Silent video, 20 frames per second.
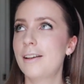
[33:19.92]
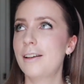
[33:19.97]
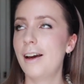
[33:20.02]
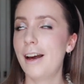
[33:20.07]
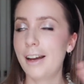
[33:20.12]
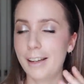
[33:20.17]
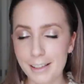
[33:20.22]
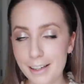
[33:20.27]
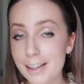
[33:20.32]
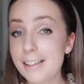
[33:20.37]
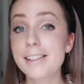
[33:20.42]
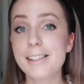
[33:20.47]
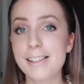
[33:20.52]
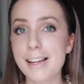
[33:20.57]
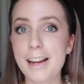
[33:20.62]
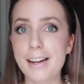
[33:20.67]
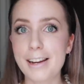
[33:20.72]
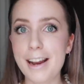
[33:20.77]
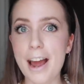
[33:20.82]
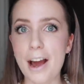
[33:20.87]
I can
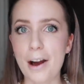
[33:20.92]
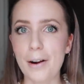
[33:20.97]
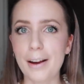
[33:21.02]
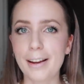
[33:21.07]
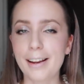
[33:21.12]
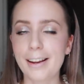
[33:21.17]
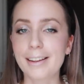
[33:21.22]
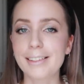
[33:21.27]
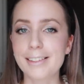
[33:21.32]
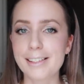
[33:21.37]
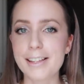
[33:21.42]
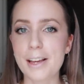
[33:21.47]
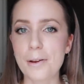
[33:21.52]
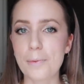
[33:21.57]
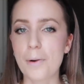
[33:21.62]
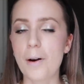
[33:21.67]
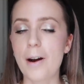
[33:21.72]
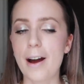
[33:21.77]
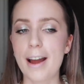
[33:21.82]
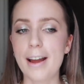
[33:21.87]
understand now, like I can see
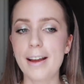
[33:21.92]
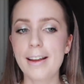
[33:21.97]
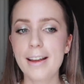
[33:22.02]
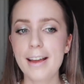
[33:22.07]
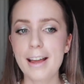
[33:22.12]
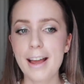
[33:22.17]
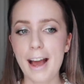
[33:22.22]
why.